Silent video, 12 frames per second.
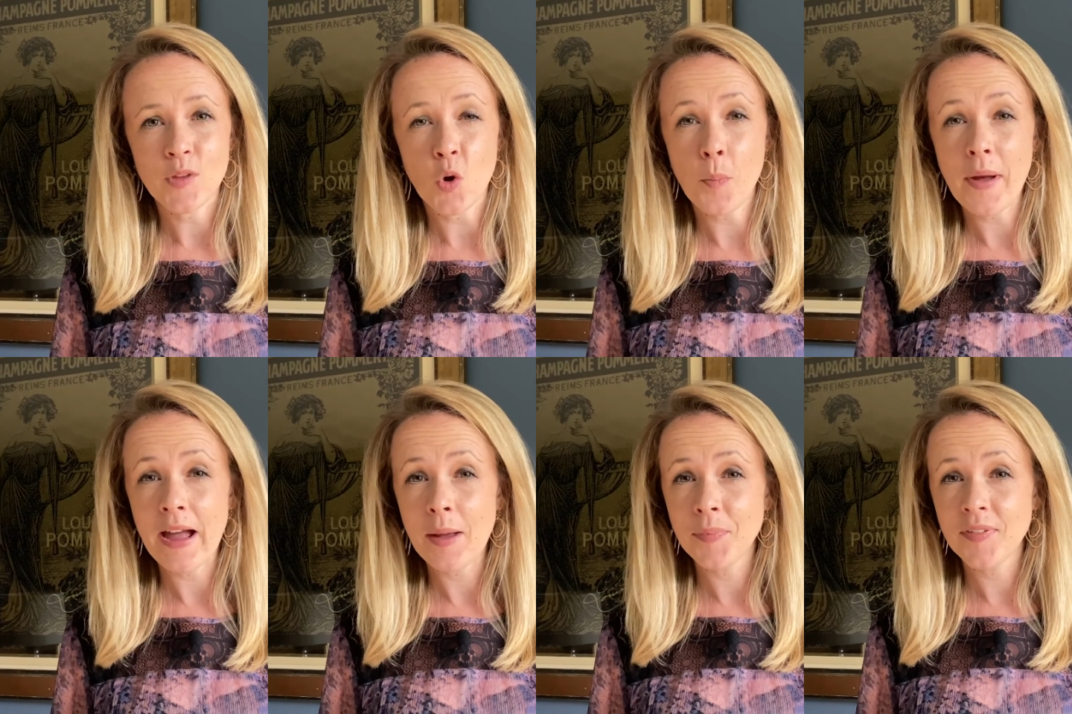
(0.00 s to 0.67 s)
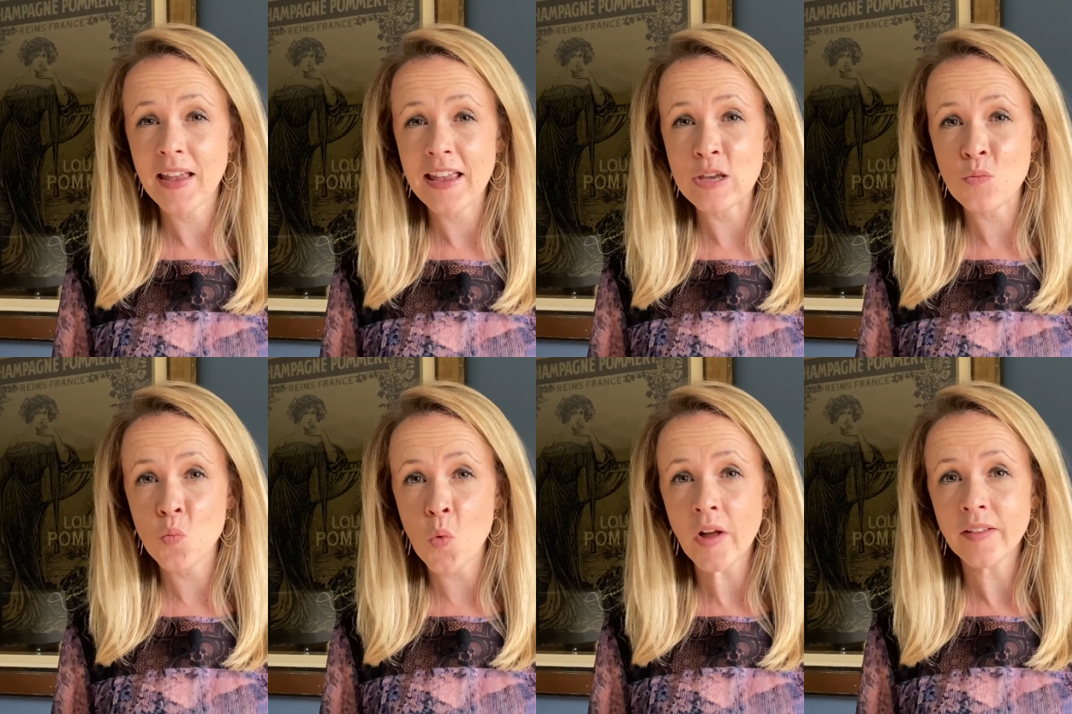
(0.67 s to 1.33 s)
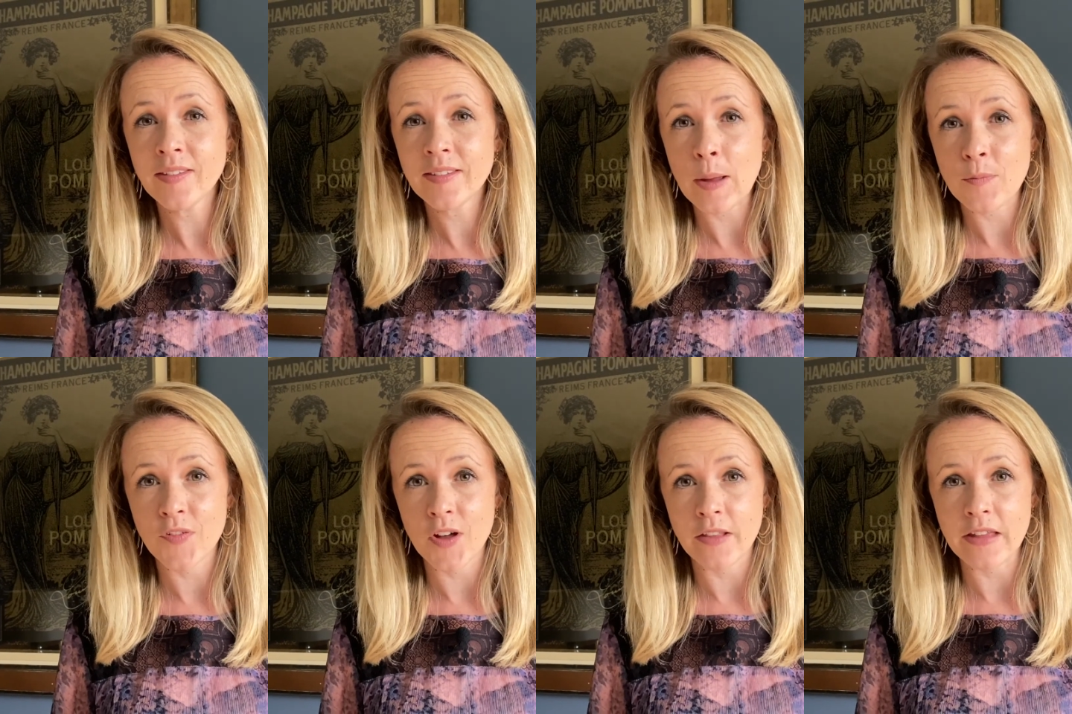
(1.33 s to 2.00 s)
Or perhaps take it one
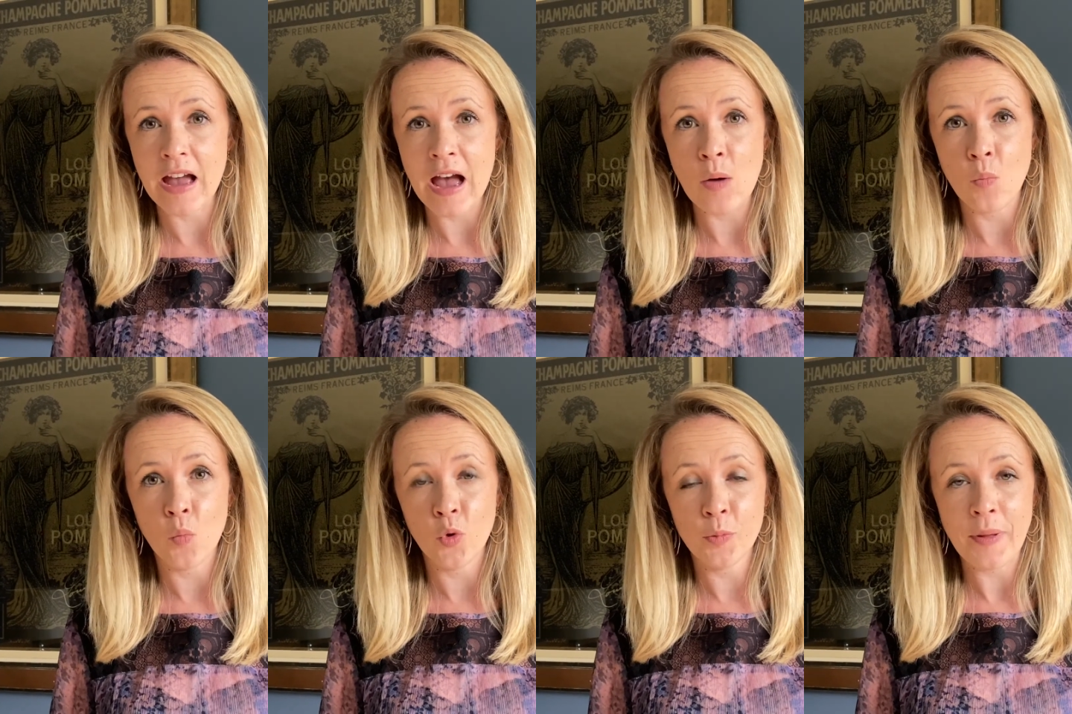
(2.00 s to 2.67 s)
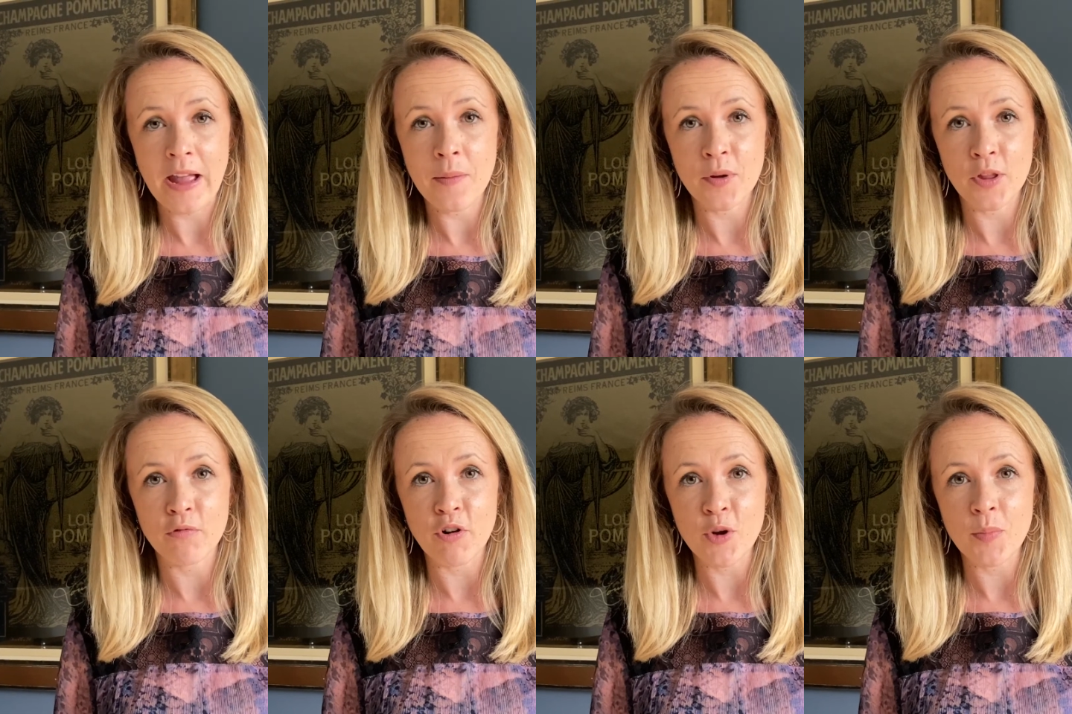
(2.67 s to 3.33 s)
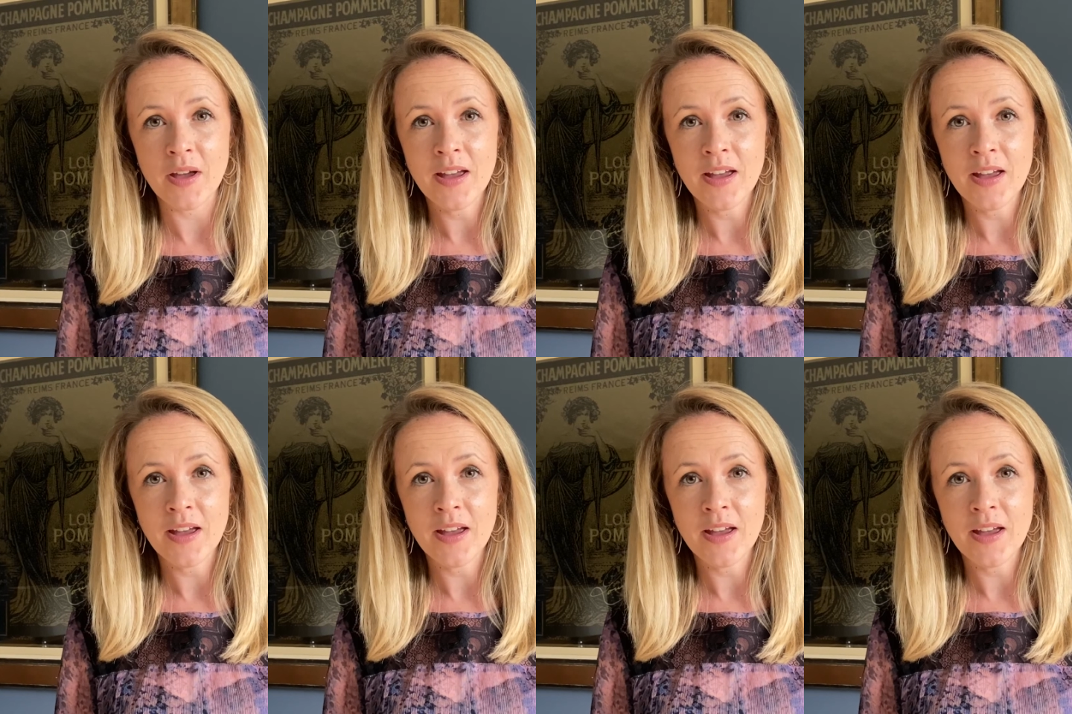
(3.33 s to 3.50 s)
step further and wallpaper the room.